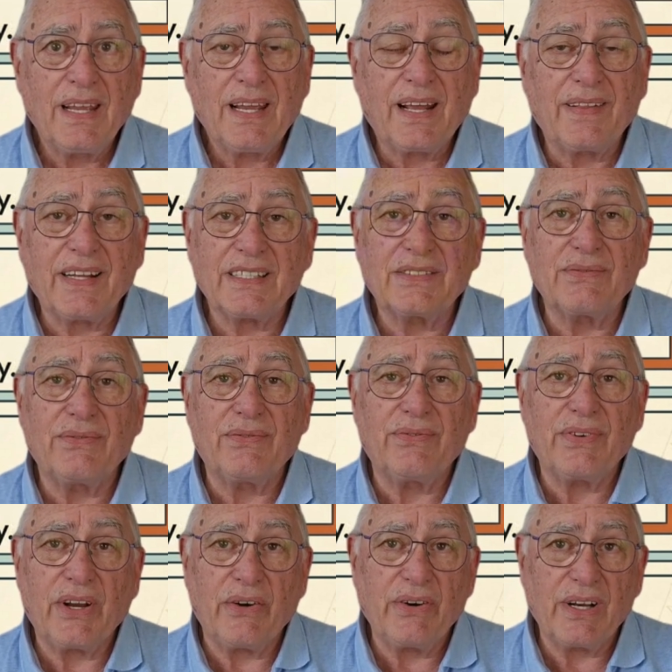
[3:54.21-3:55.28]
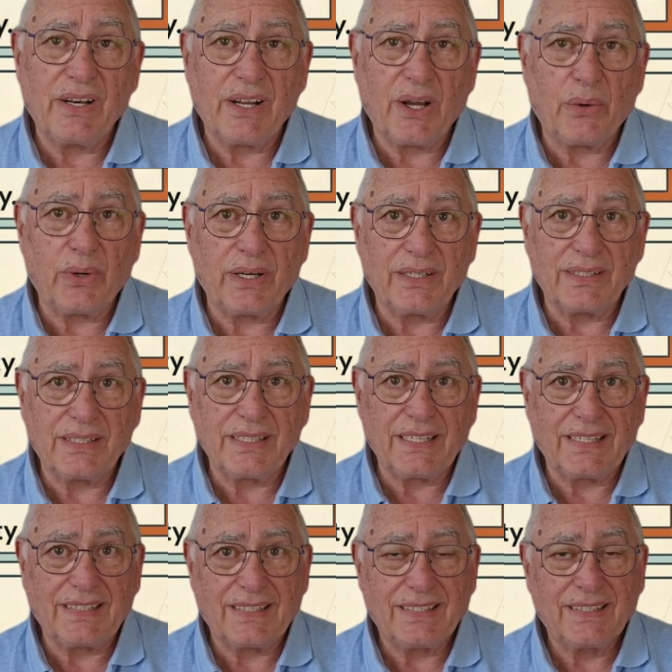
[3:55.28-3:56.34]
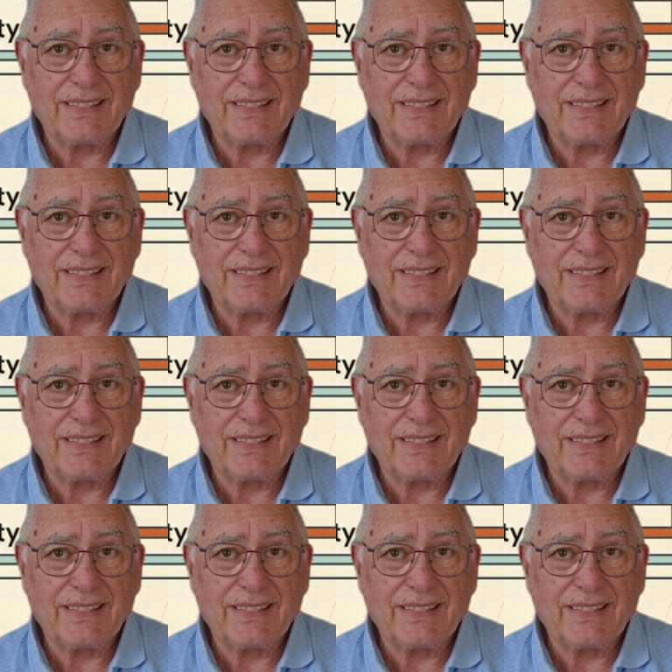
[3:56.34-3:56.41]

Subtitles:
and that's very low indeed.